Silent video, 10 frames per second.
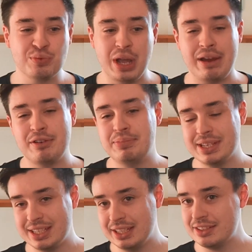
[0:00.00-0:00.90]
where it
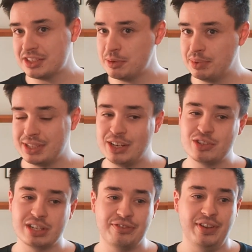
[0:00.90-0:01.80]
begins to
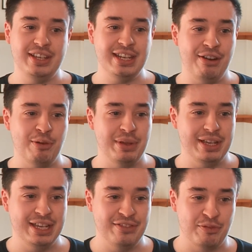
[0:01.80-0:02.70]
potentially fade out a bit
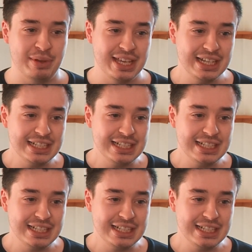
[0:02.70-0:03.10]
here for me.